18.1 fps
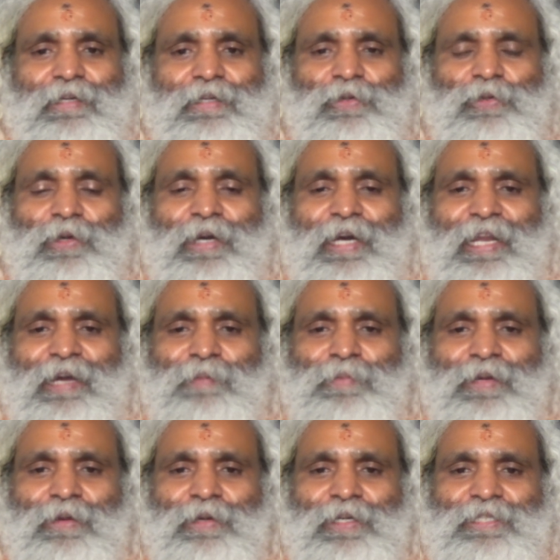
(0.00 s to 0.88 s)
you know
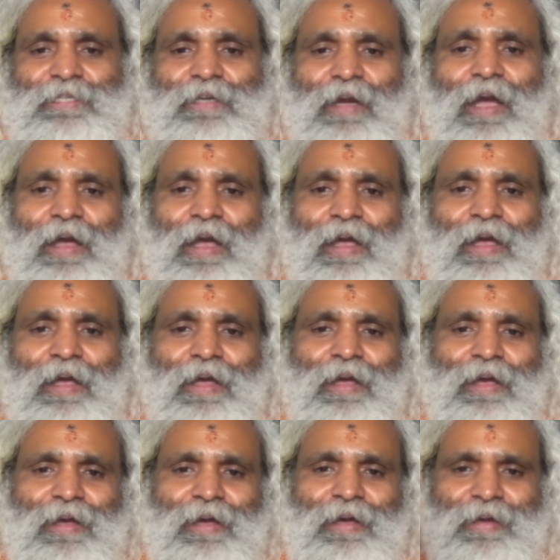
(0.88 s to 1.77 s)
alapana is
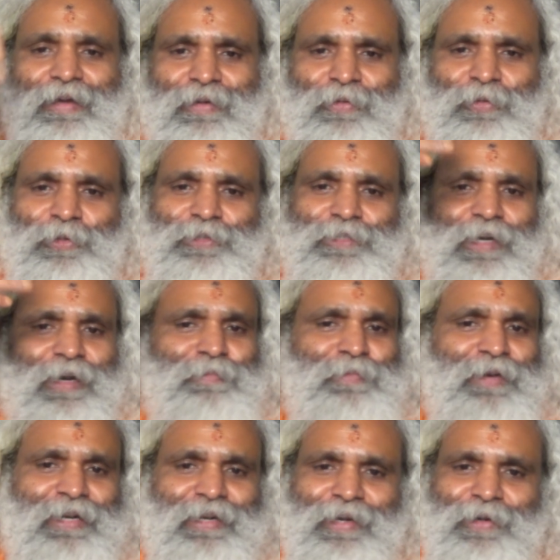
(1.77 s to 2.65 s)
ah goes
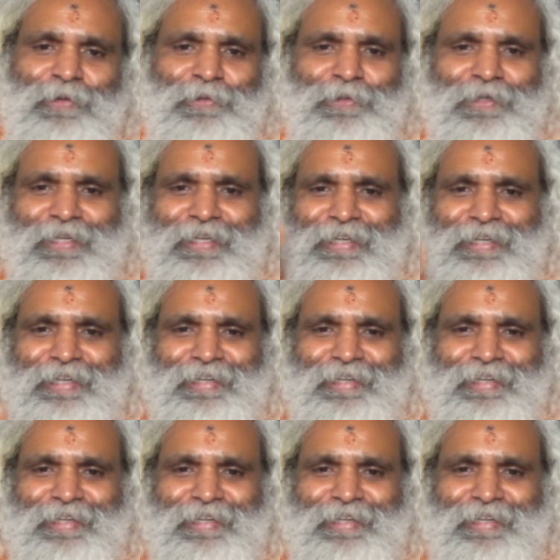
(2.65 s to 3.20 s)
up and down, okay?